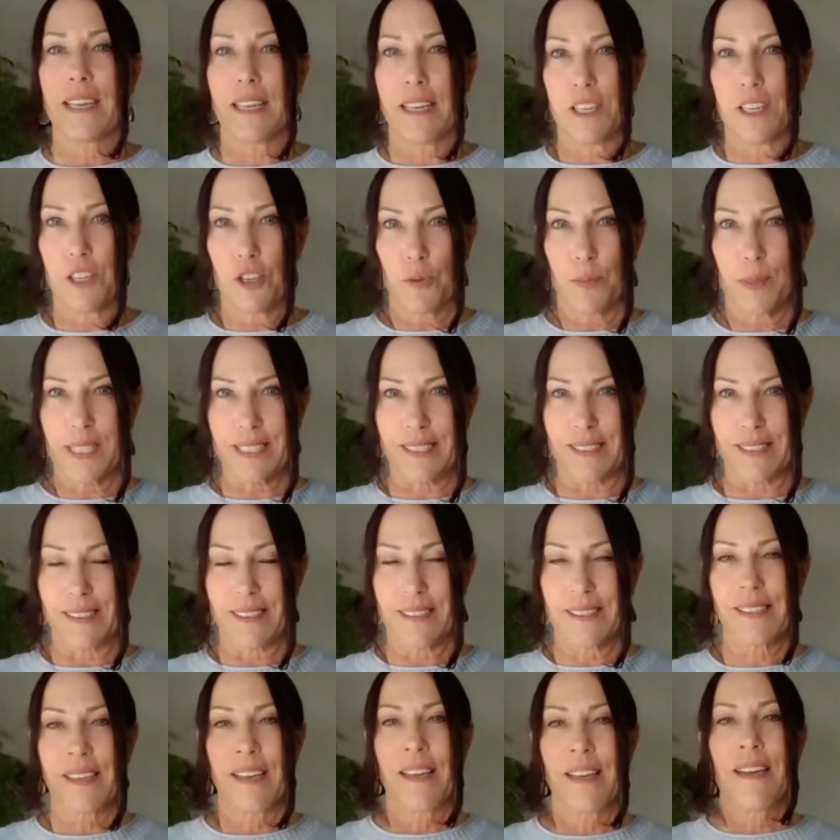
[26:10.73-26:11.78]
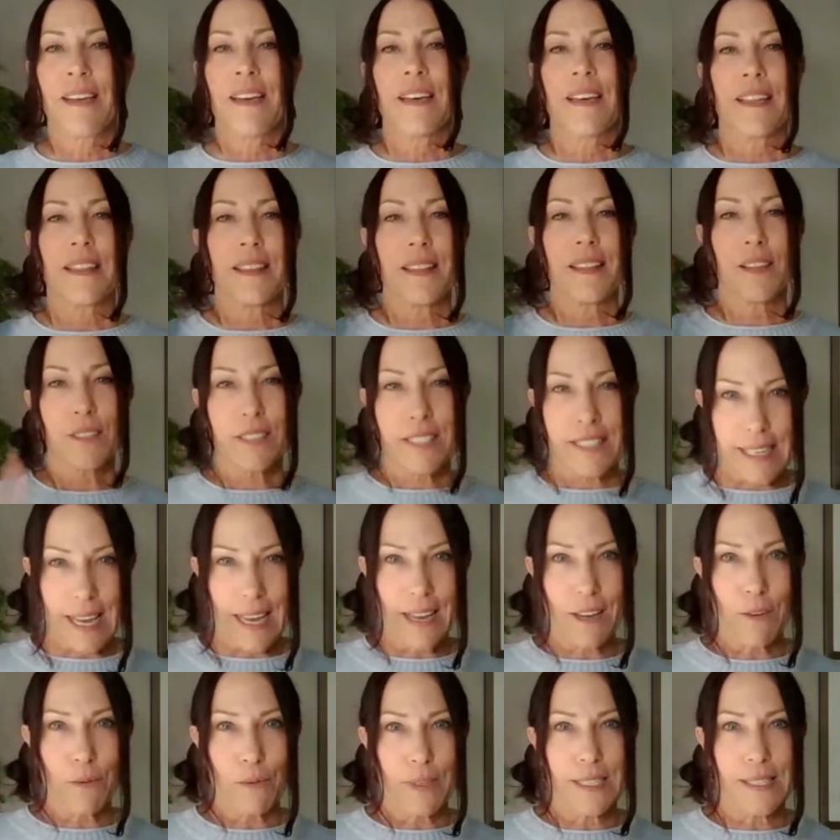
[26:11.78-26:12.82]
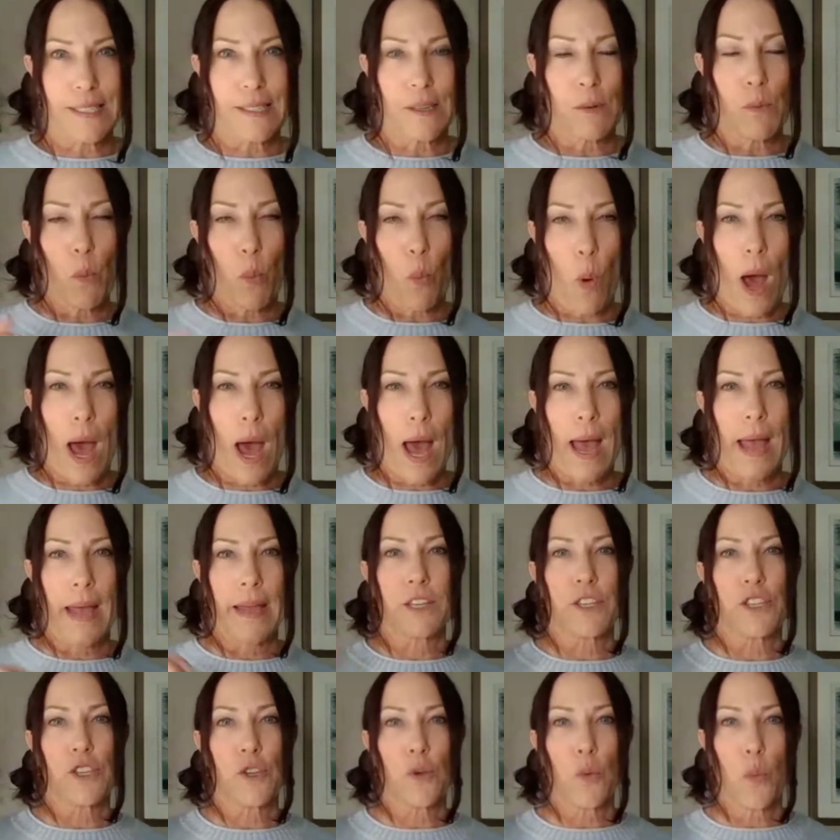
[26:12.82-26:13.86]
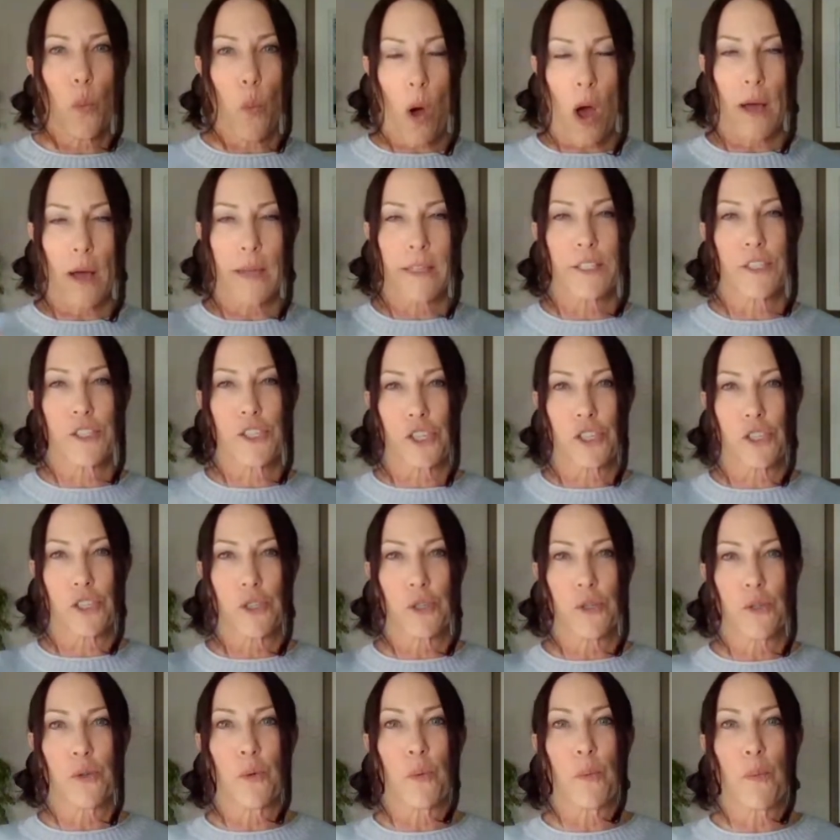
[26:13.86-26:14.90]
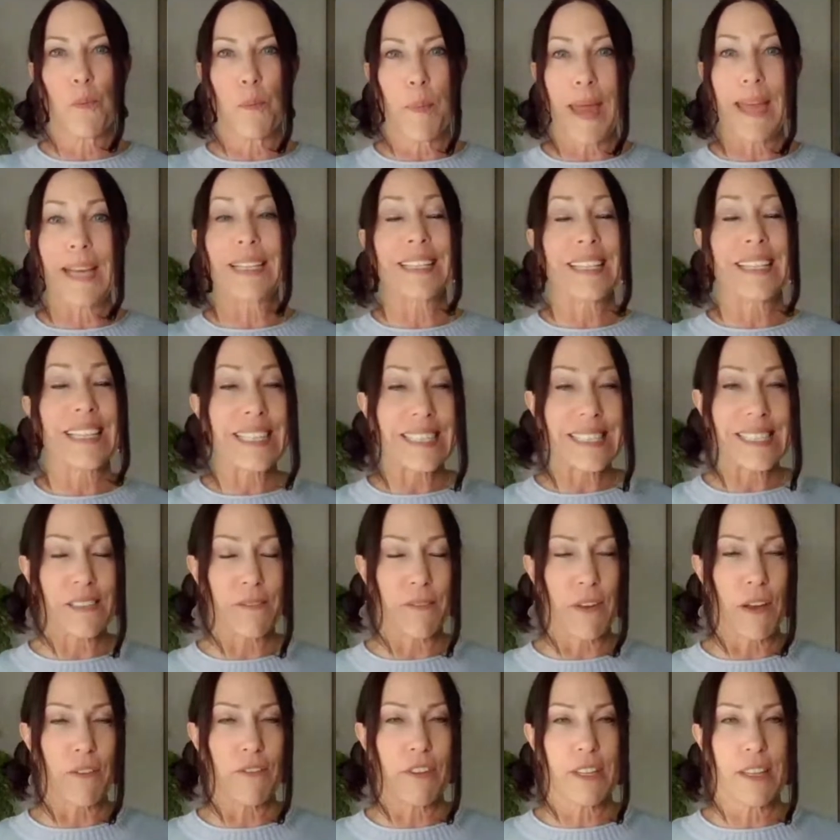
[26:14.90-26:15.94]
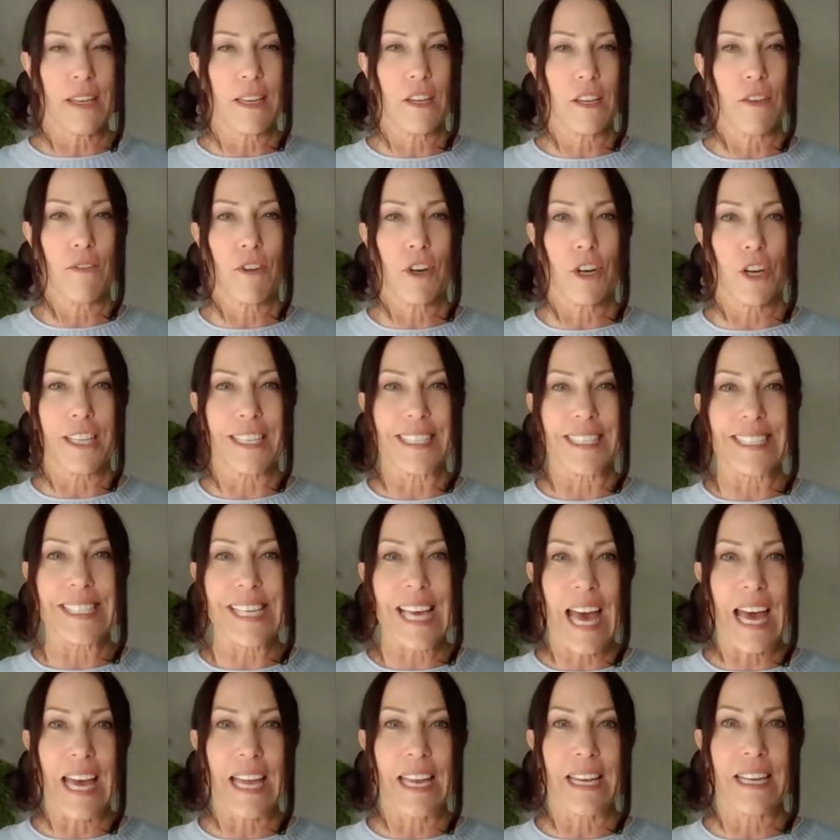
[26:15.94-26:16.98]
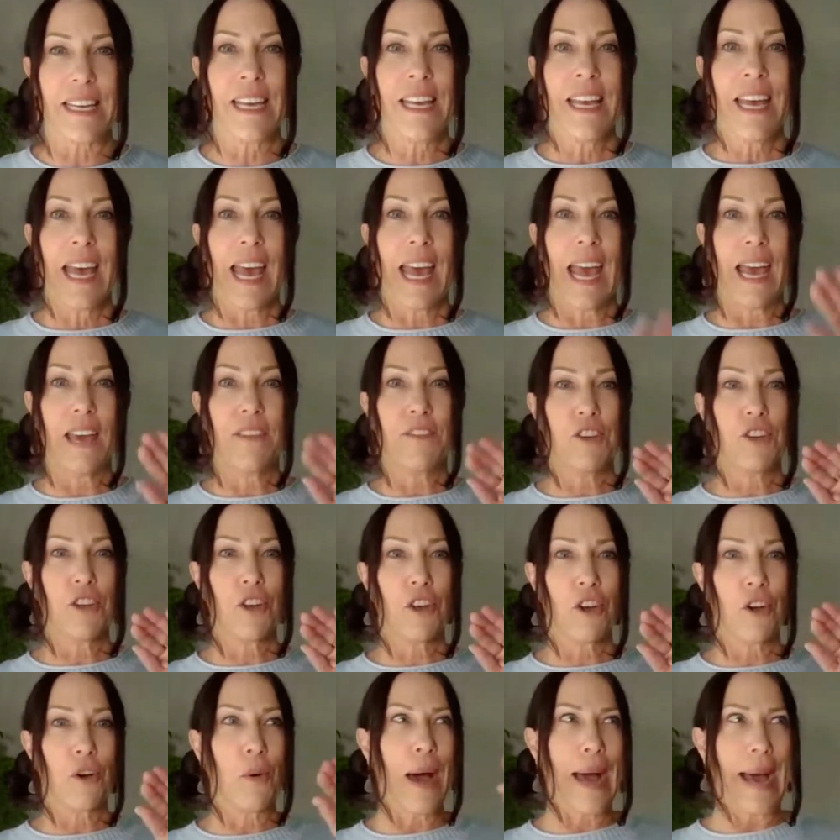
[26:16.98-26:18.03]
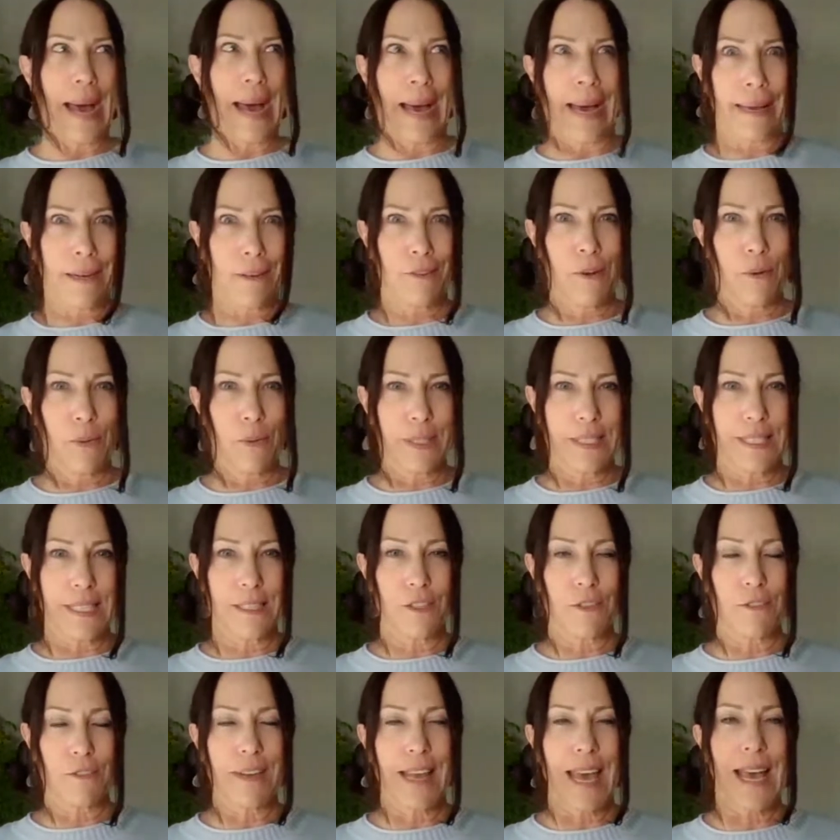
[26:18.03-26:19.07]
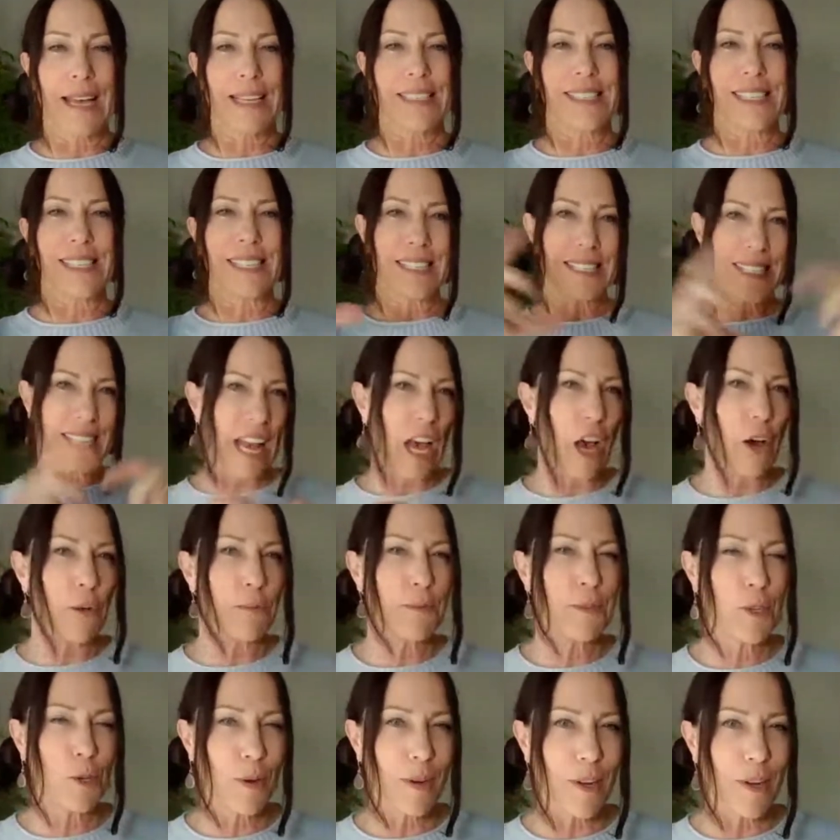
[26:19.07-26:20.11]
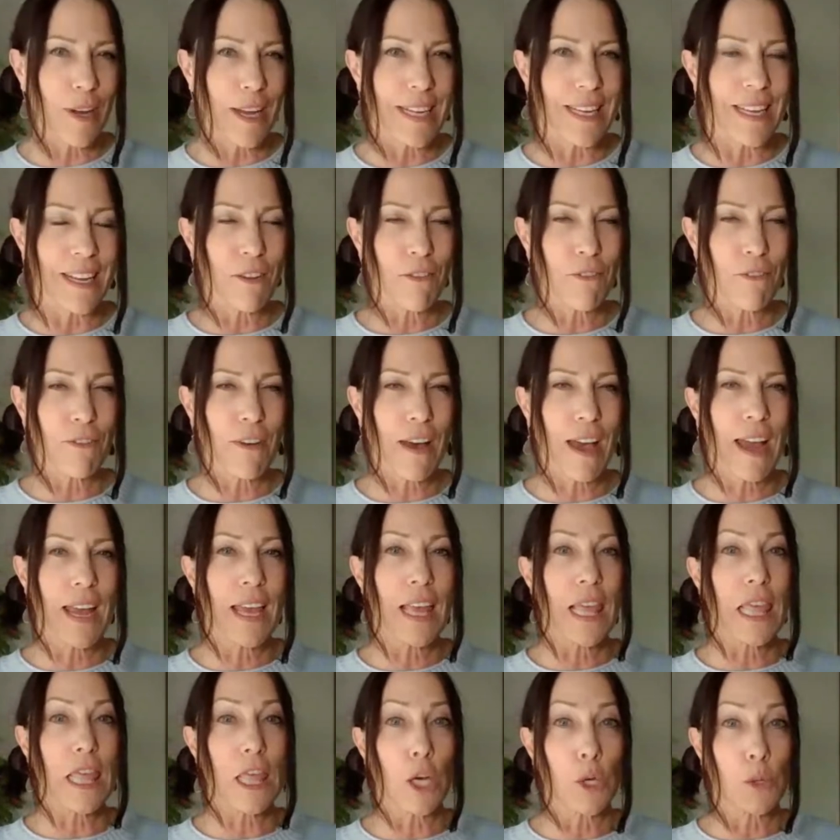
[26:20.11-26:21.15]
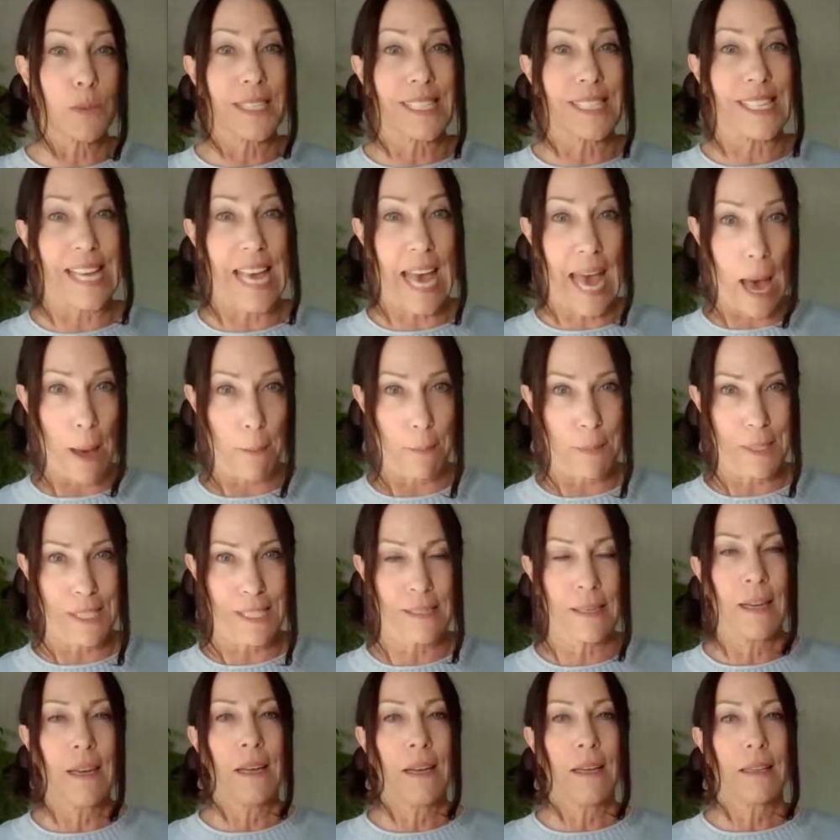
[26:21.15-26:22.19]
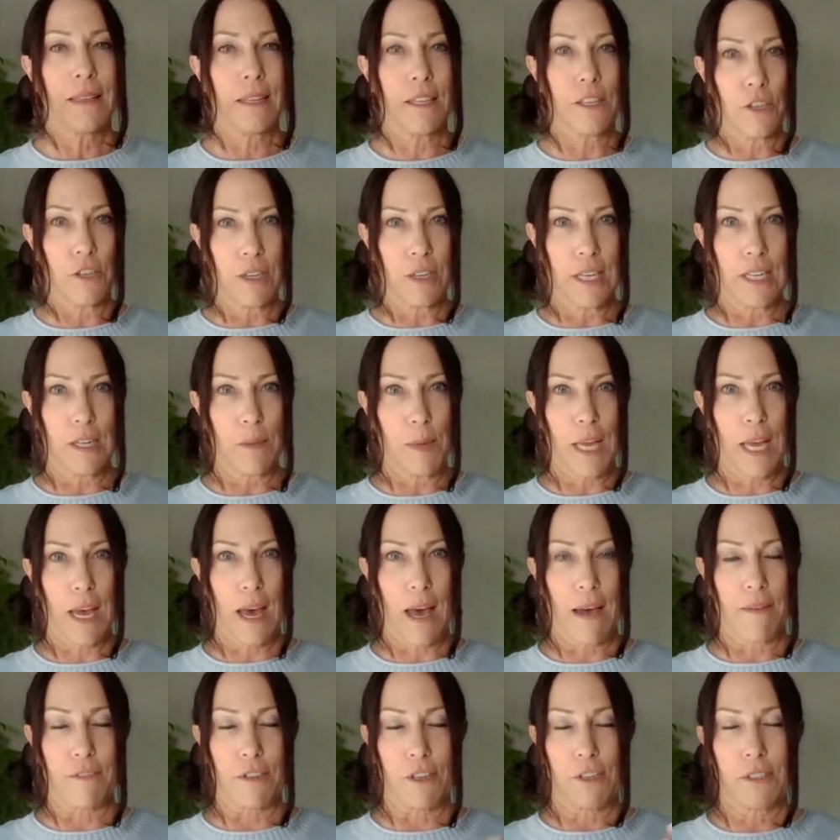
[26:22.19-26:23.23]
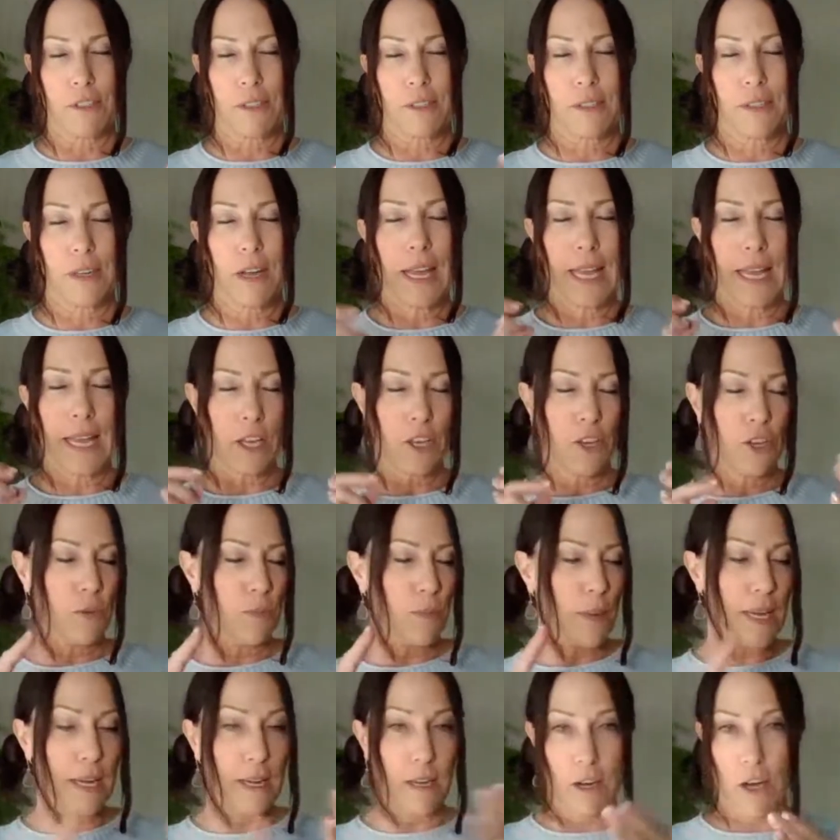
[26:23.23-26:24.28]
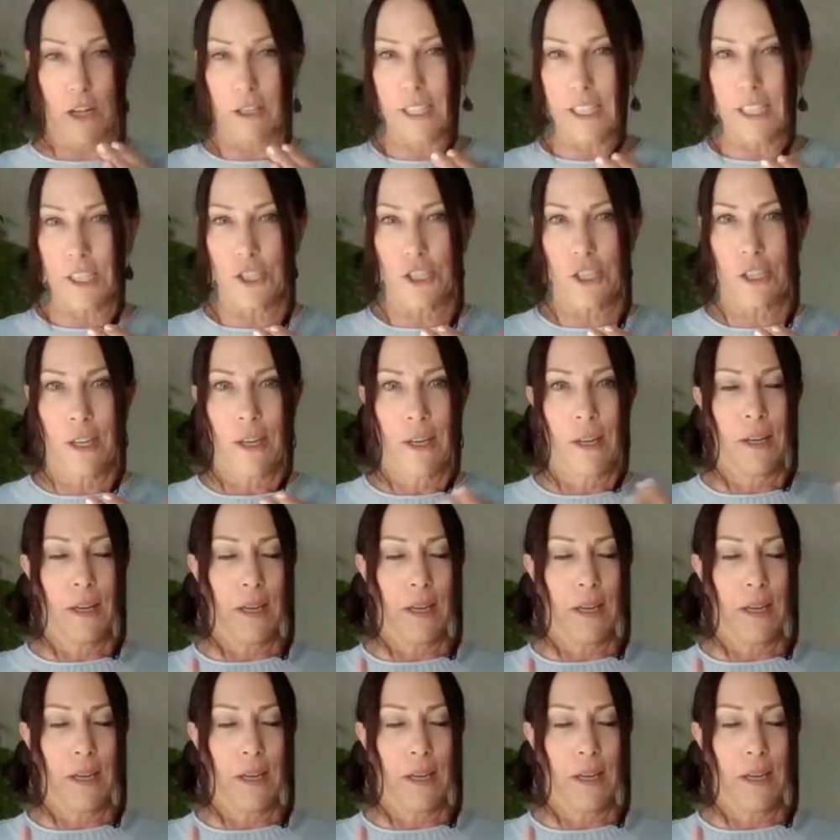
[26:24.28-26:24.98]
in your business. The second reason why you want to make a list of everything you've already done, and then you go, I don't know what to do next, is it helps you to identify those gaps that you need to be covered. It could be knowledge.